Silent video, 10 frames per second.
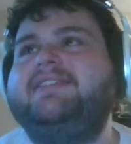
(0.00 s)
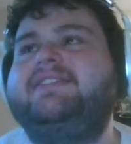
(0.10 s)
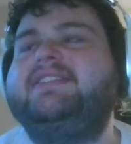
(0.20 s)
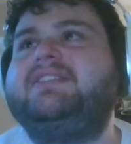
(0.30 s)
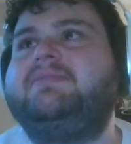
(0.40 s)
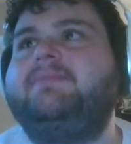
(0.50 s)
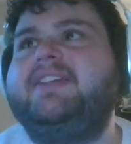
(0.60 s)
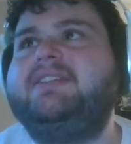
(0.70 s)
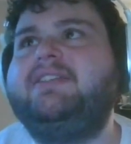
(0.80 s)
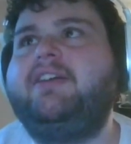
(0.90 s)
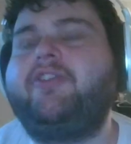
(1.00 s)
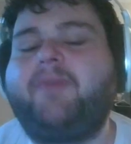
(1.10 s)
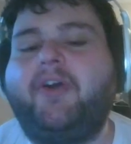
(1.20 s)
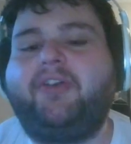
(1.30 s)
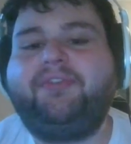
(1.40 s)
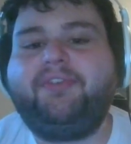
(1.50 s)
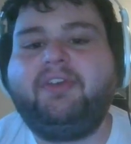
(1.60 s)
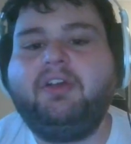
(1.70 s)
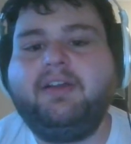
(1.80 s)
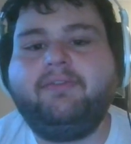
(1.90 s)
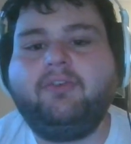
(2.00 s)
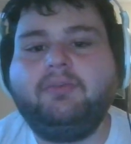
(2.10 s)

dismiss the other person's skill level,